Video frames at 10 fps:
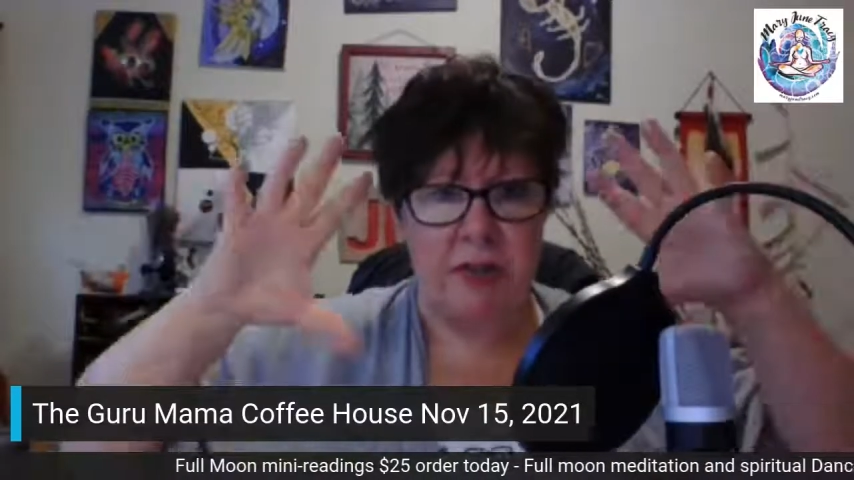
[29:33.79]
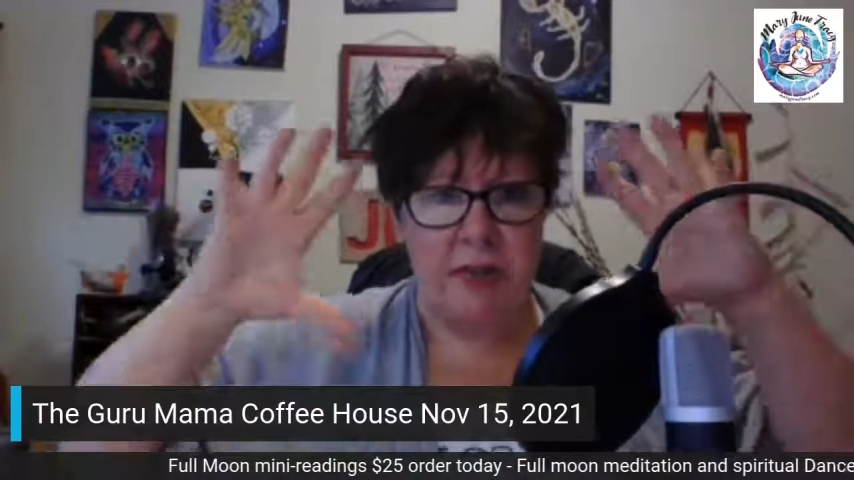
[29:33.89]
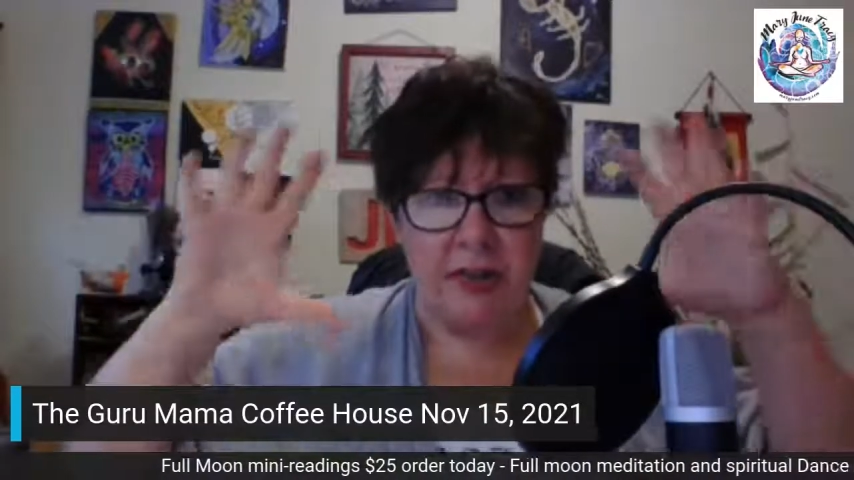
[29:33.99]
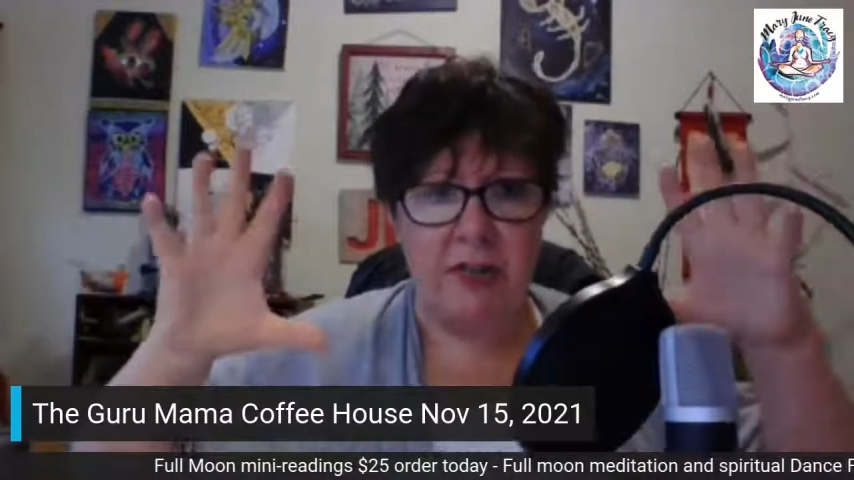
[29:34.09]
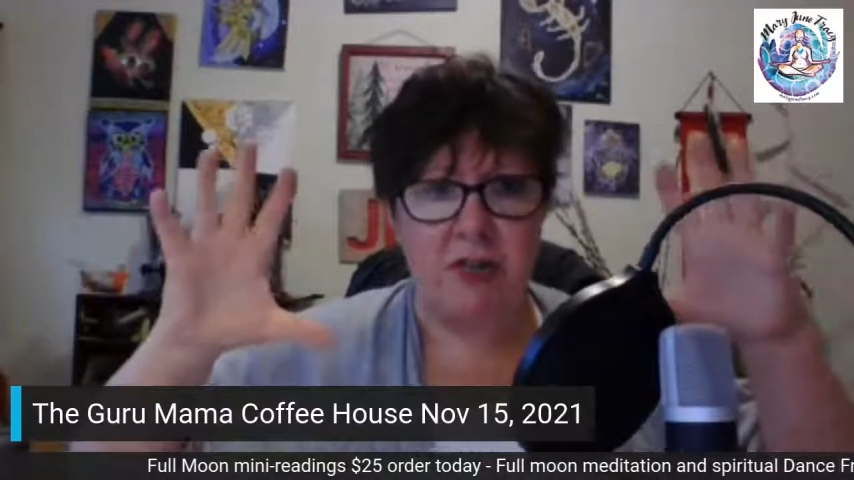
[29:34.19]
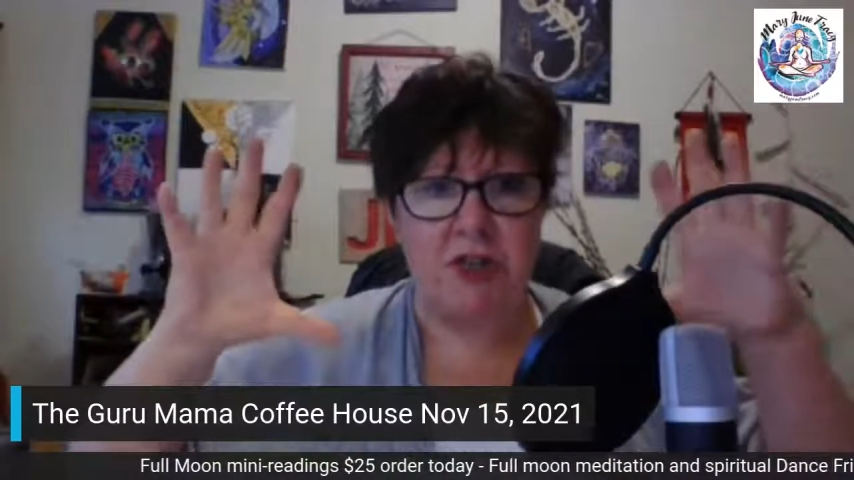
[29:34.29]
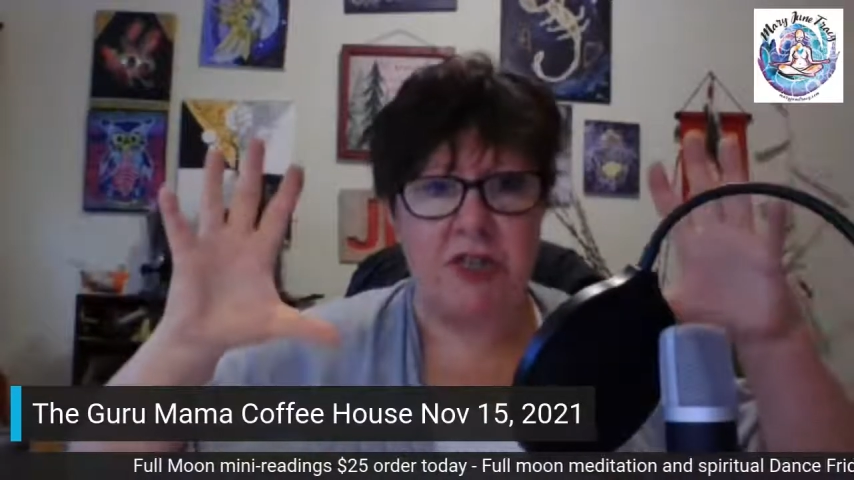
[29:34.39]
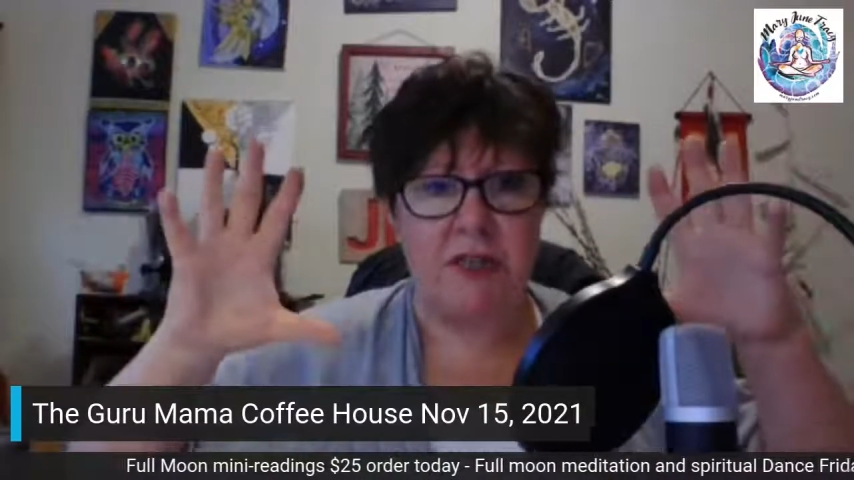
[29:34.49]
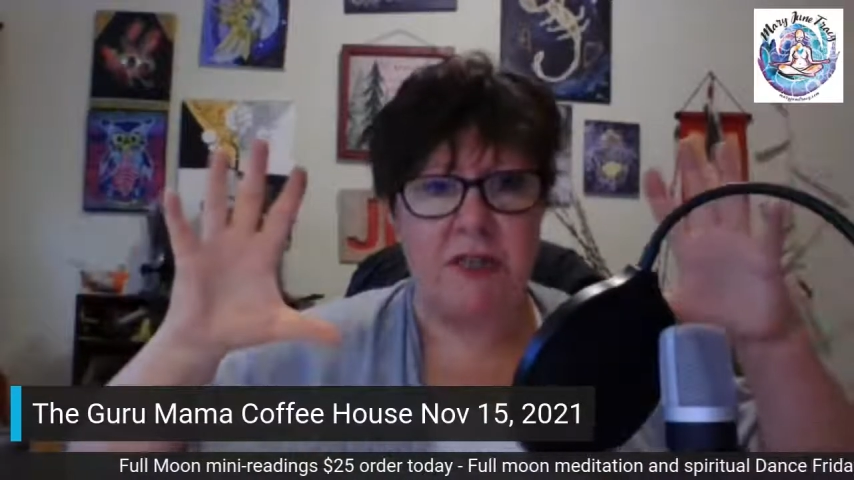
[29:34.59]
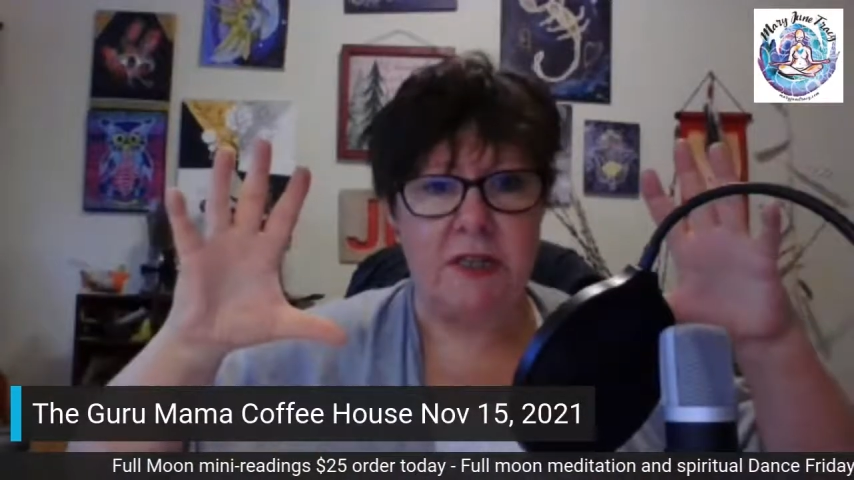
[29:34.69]

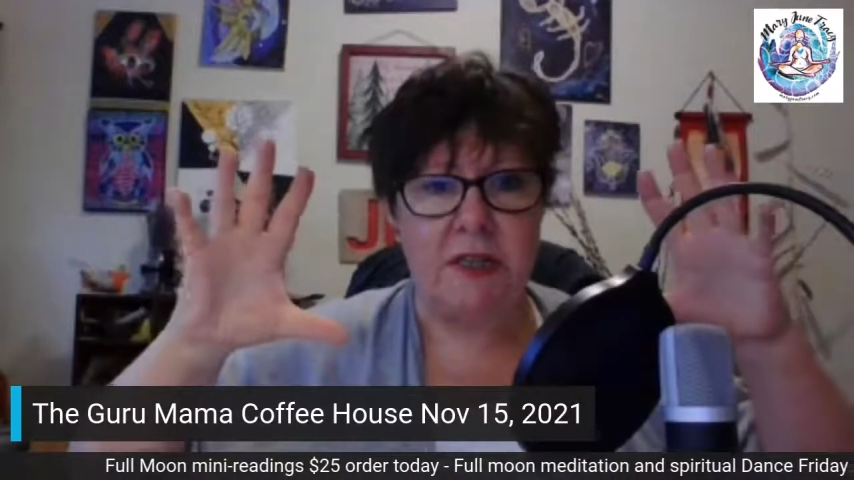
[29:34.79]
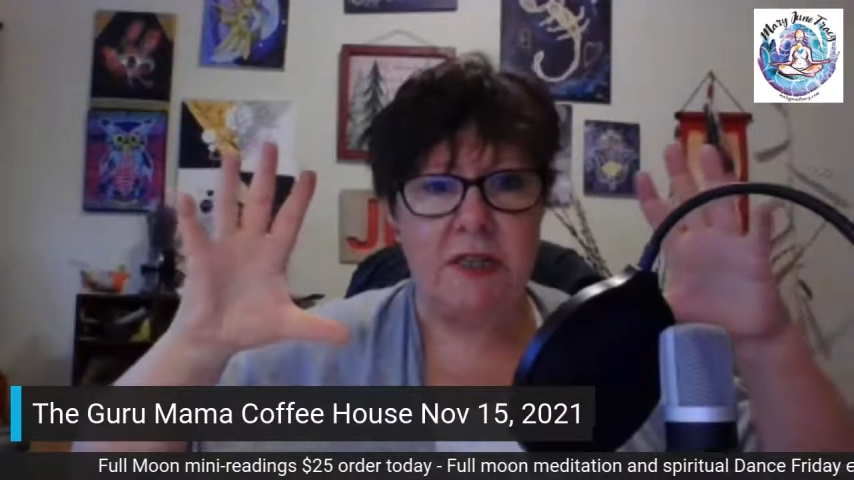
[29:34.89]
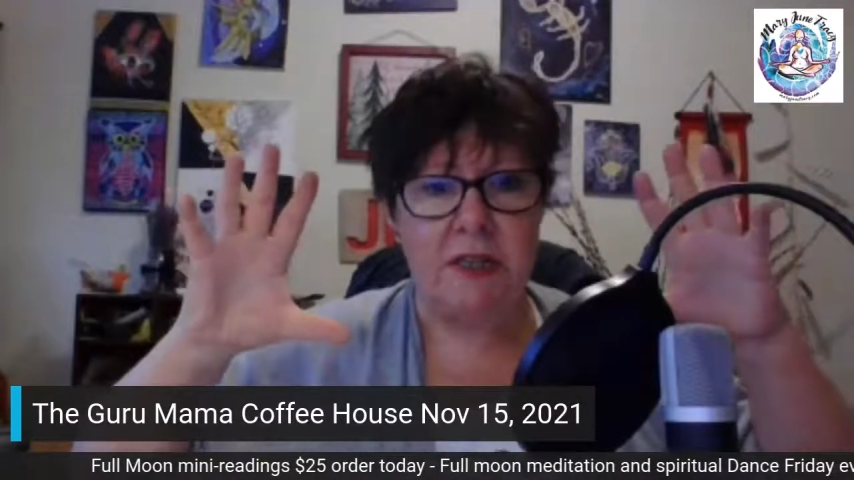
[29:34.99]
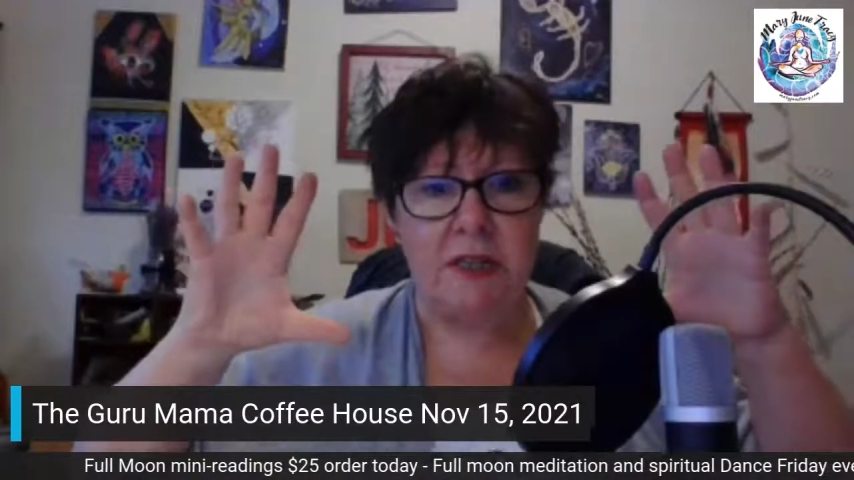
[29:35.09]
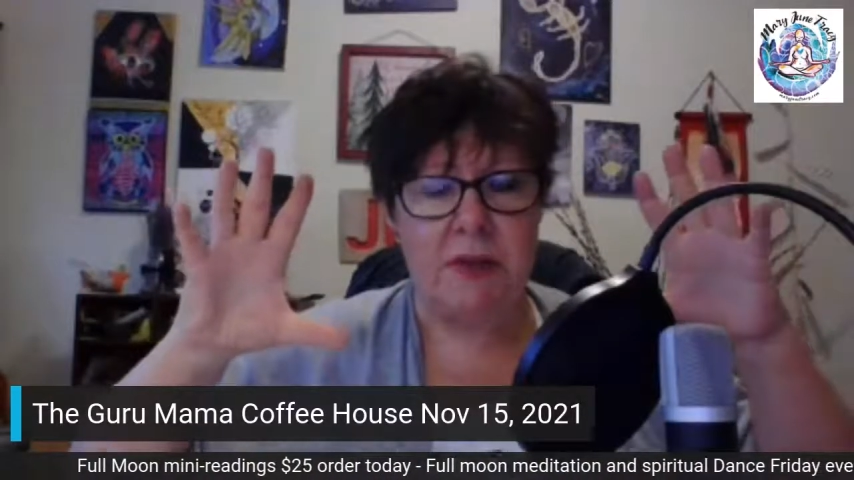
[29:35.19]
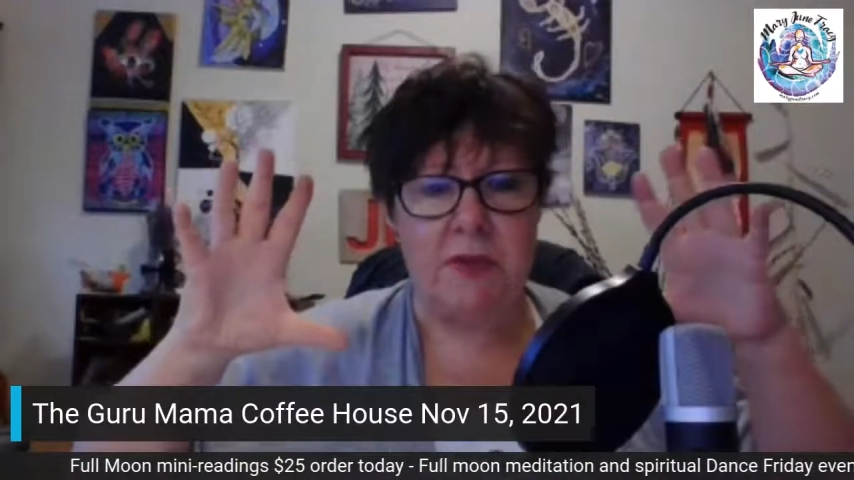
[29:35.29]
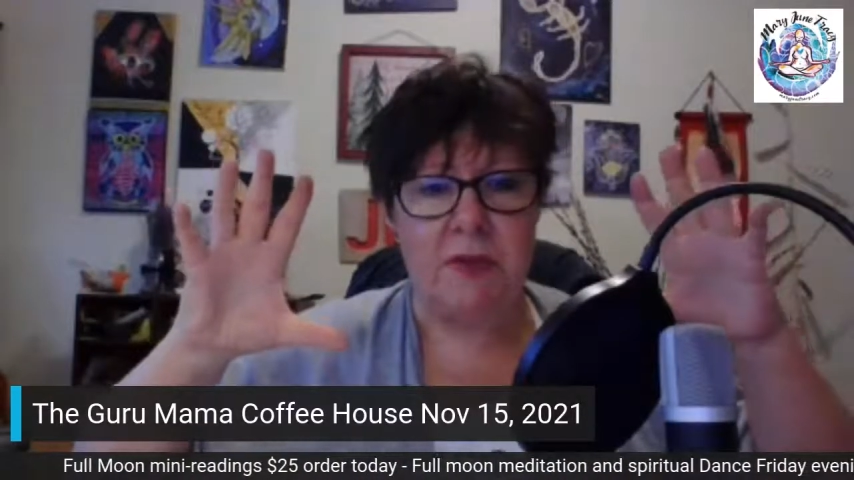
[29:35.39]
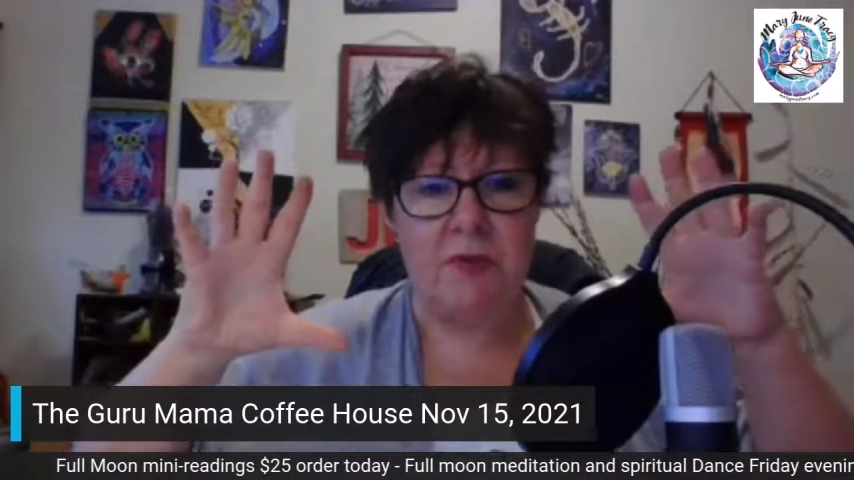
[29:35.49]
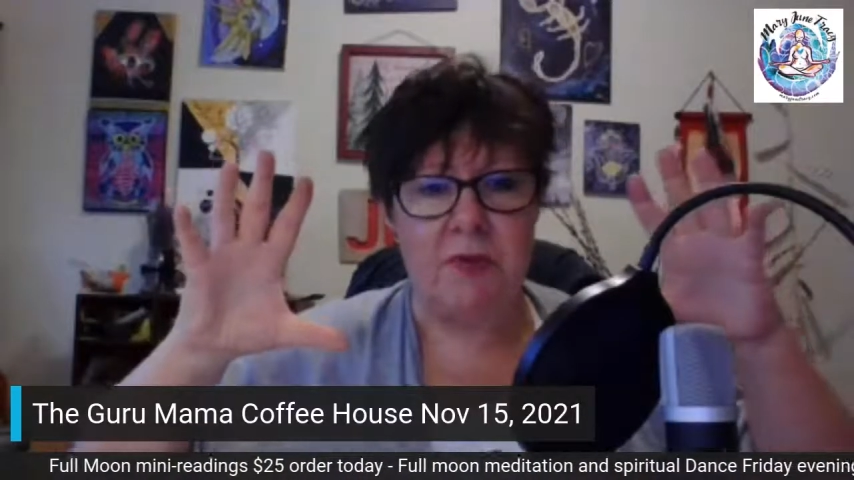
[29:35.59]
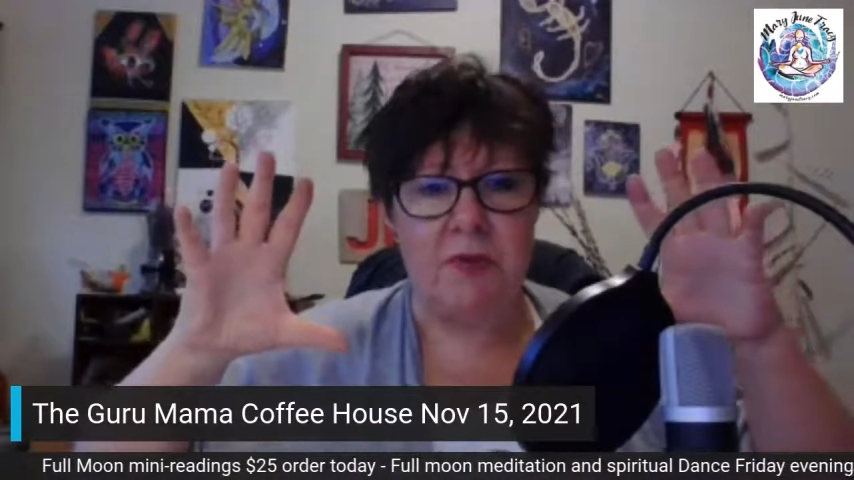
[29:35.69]
energy coming
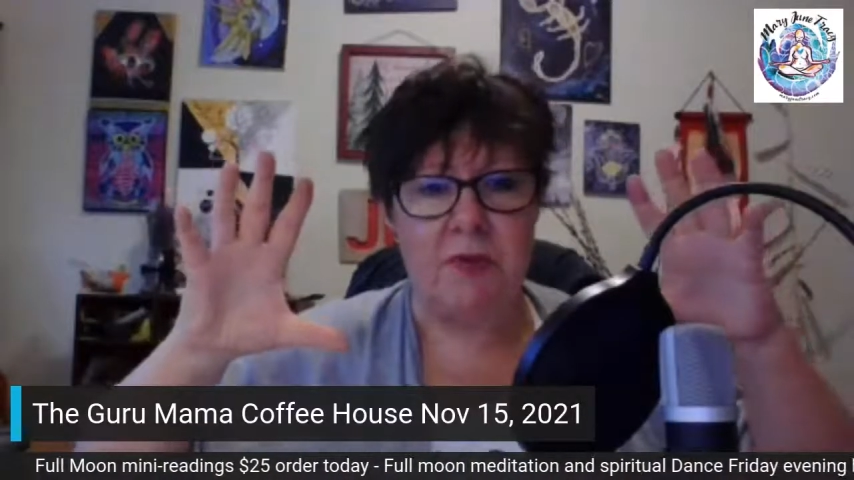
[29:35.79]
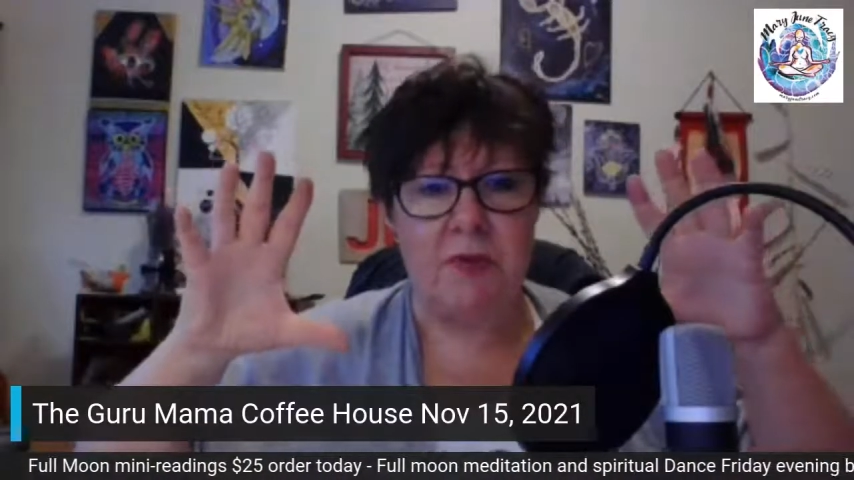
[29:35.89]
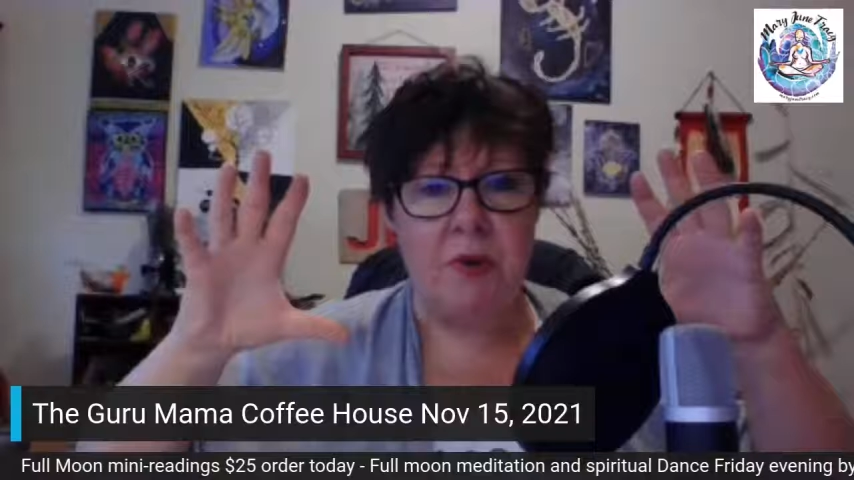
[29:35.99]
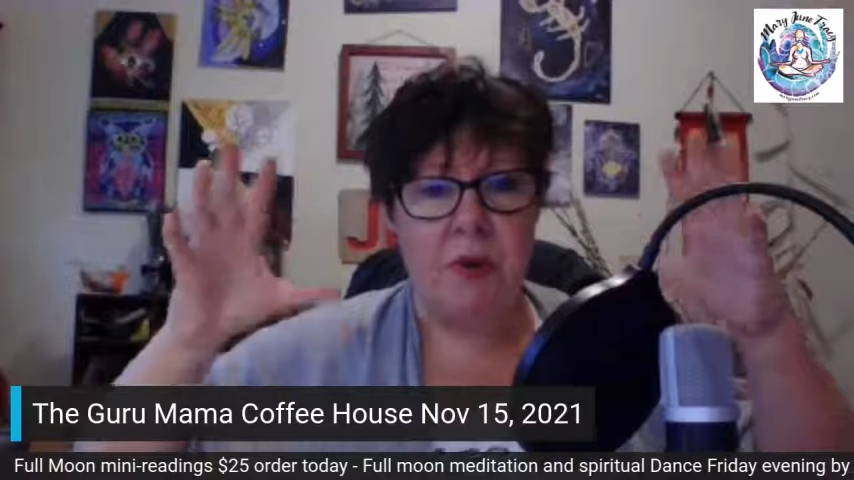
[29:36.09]
through.